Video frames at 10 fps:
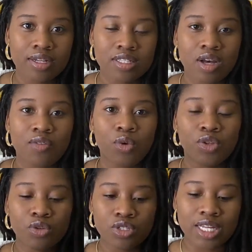So
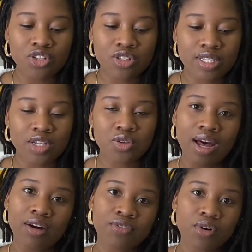when you set your schedule
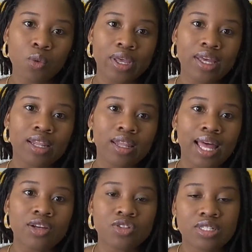out for a week, it allows